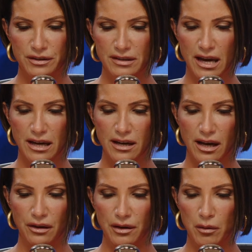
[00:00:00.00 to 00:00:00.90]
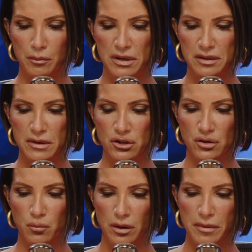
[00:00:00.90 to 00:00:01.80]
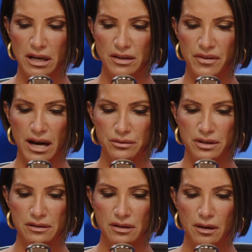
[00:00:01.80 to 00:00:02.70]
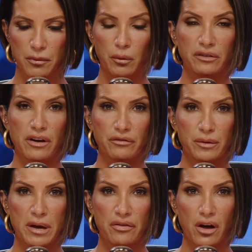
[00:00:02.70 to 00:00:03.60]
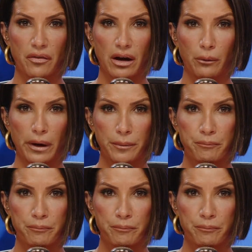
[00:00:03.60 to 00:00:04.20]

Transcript: say, hell, they won't miss me, just one man in thousands. But what if every man thought that way?